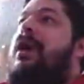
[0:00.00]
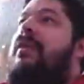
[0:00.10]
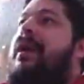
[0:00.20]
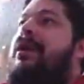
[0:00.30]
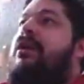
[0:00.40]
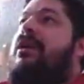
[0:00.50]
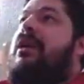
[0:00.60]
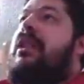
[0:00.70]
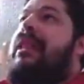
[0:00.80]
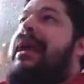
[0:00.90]
that you can
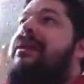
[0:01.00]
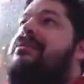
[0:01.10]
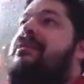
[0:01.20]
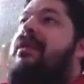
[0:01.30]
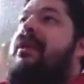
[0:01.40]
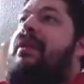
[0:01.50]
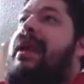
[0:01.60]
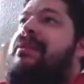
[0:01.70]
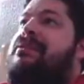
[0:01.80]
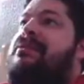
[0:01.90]
collect. See, like
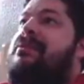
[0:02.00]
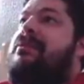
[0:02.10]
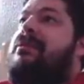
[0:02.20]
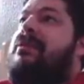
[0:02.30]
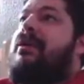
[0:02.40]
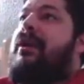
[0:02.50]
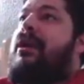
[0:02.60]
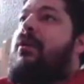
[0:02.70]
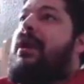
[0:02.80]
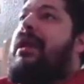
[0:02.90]
that. I
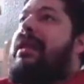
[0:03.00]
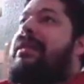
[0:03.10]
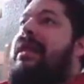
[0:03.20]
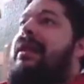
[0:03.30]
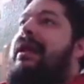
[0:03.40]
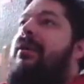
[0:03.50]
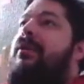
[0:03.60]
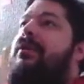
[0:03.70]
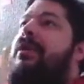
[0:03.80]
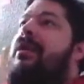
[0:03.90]
go and collect that now,
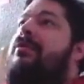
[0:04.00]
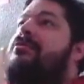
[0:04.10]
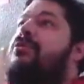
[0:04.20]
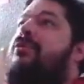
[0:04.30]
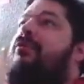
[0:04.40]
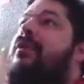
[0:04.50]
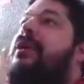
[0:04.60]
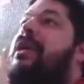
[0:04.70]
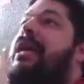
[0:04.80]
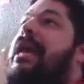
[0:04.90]
and sort
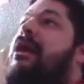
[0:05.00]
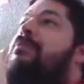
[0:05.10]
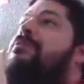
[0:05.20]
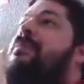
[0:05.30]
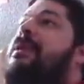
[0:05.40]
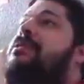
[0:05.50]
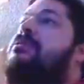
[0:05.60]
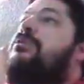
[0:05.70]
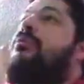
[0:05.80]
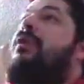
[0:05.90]
of, it helps me
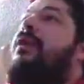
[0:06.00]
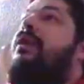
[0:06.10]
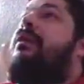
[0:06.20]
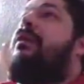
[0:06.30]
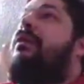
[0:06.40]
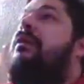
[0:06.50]
to,